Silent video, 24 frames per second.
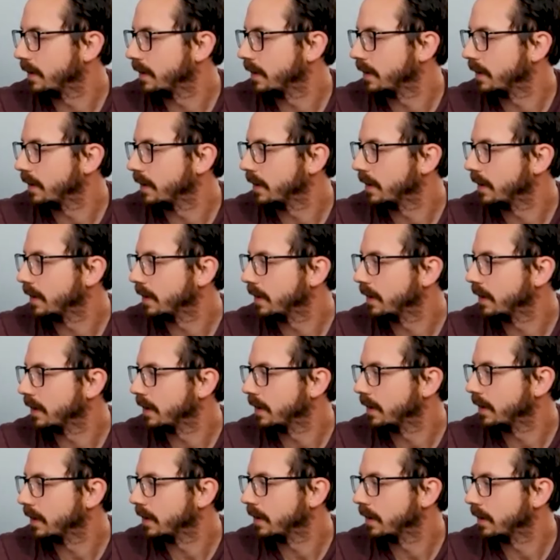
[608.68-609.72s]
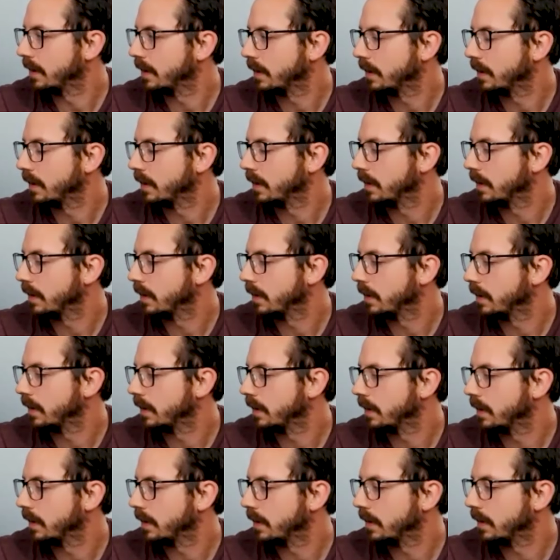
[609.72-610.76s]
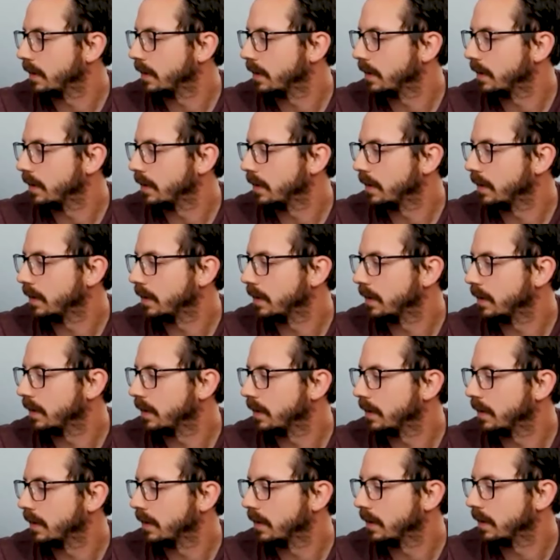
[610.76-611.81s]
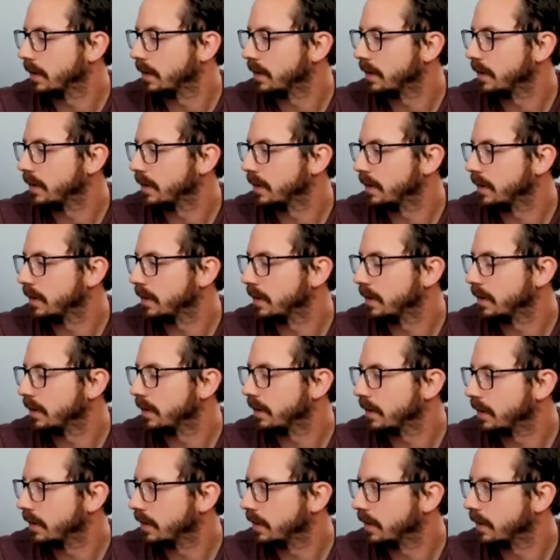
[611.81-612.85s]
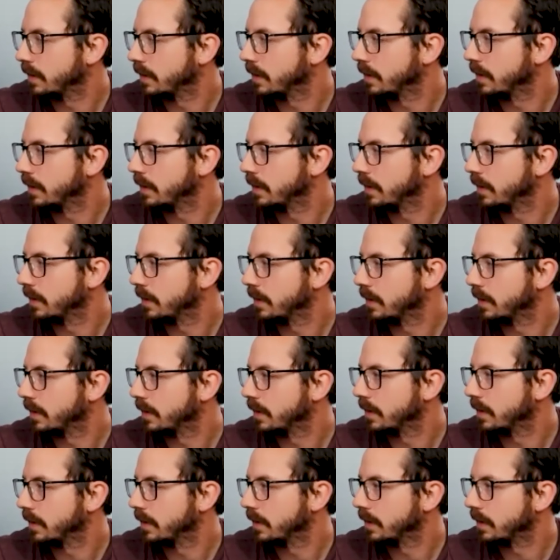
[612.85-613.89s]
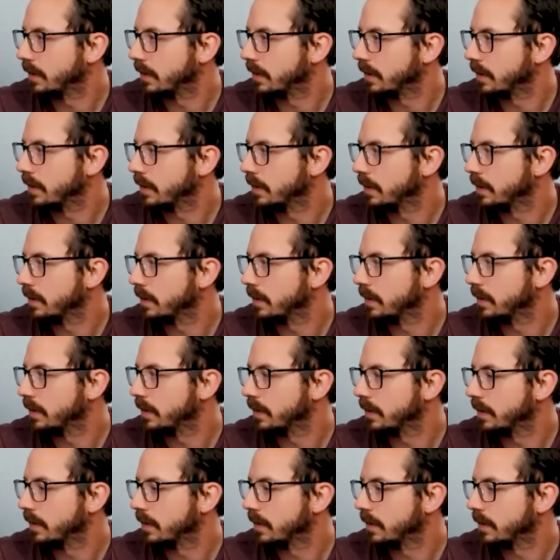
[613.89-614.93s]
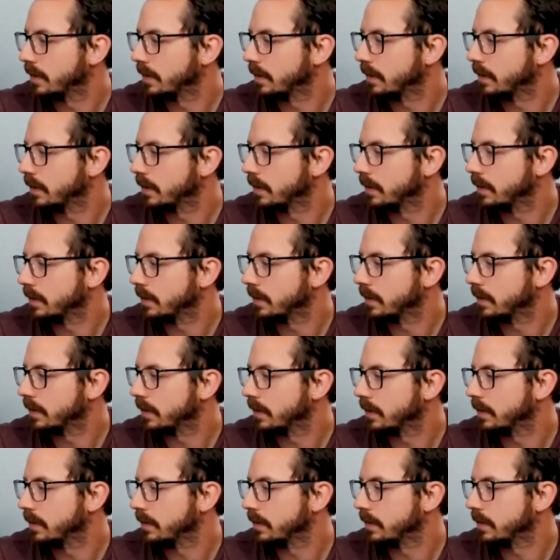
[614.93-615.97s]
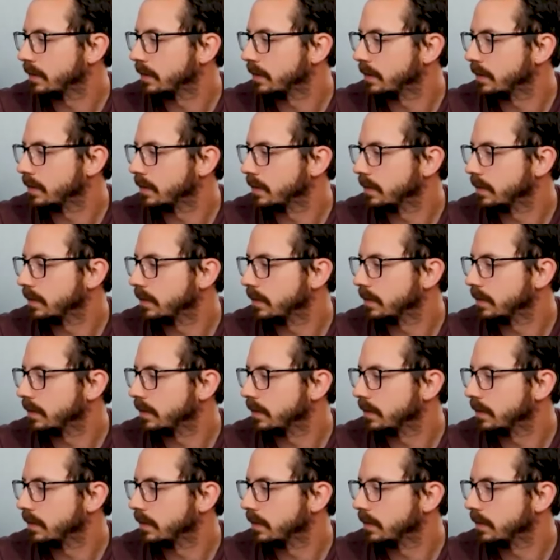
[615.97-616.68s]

No words are spoken by the person on screen.